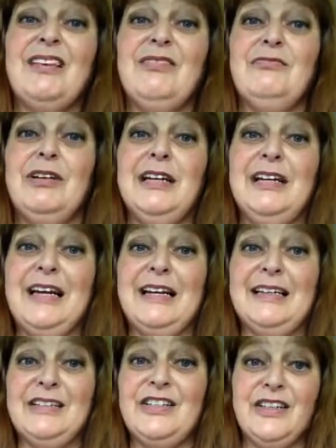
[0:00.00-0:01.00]
really get
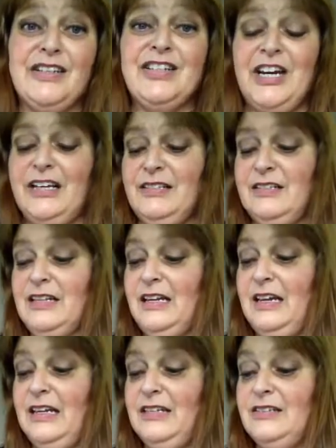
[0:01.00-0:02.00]
into your chest,
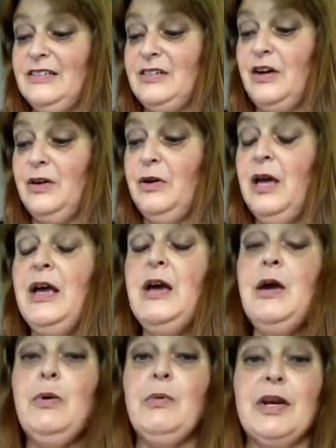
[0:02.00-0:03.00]
and so
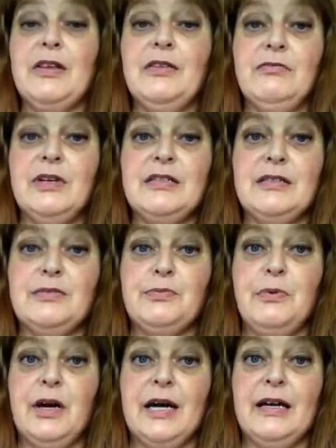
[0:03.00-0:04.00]
one of the reasons
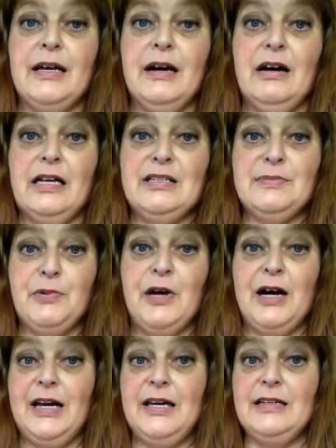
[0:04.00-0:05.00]
why I
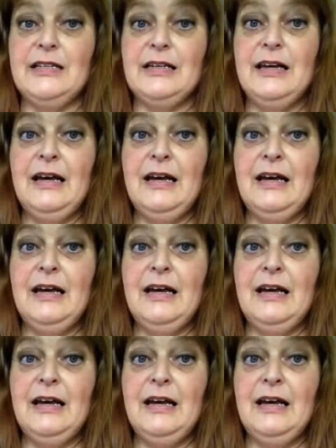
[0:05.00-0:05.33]
spray it